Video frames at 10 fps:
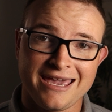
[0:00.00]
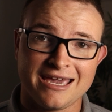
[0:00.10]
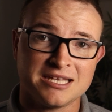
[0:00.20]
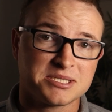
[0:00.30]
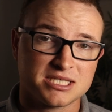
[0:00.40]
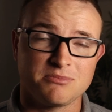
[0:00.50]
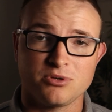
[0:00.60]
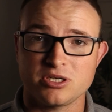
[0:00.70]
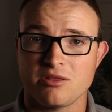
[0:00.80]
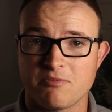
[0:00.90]
and
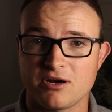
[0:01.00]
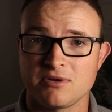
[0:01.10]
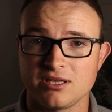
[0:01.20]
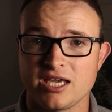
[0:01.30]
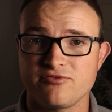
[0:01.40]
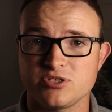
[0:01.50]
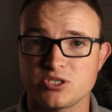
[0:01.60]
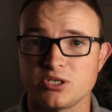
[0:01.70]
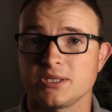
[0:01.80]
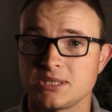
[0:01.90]
similar to the permanent life
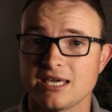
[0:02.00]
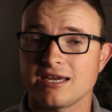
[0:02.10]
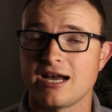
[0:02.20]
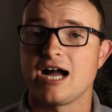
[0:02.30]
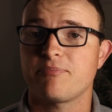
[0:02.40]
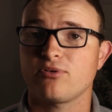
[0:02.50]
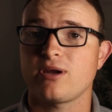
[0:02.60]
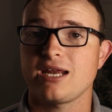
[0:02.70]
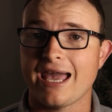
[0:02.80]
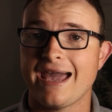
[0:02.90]
insurance, they can
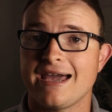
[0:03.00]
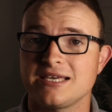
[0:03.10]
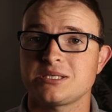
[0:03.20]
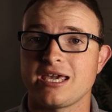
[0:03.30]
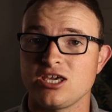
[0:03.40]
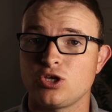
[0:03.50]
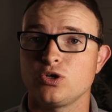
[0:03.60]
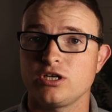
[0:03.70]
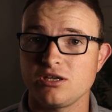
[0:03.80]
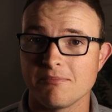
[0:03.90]
operate as a
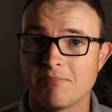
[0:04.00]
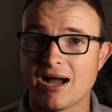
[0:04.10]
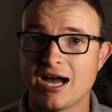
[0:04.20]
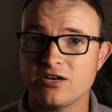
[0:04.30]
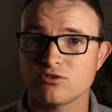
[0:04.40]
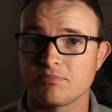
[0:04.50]
good bond